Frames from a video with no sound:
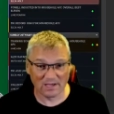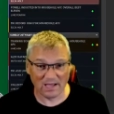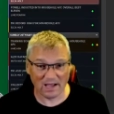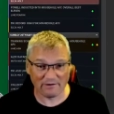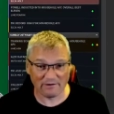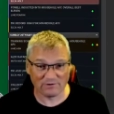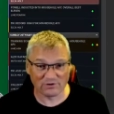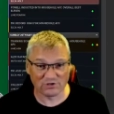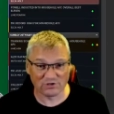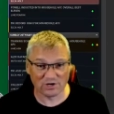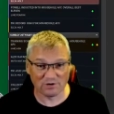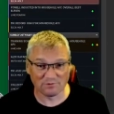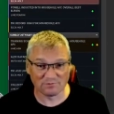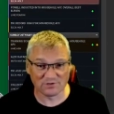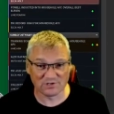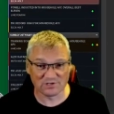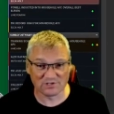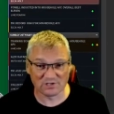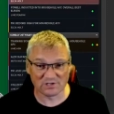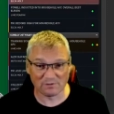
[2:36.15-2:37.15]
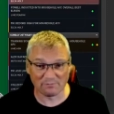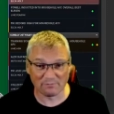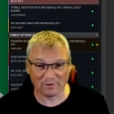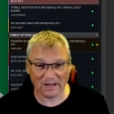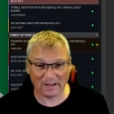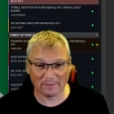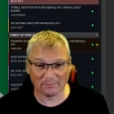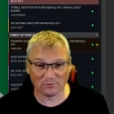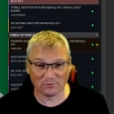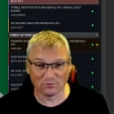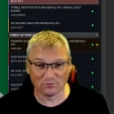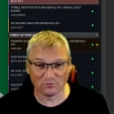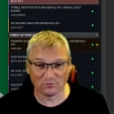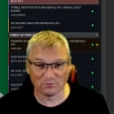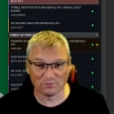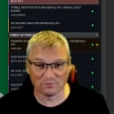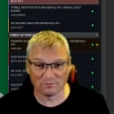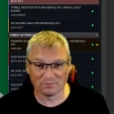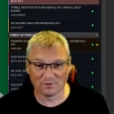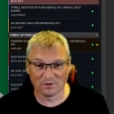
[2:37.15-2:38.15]
Harry Jones is still at
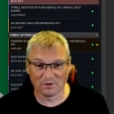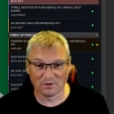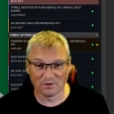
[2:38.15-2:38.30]
Blackpool.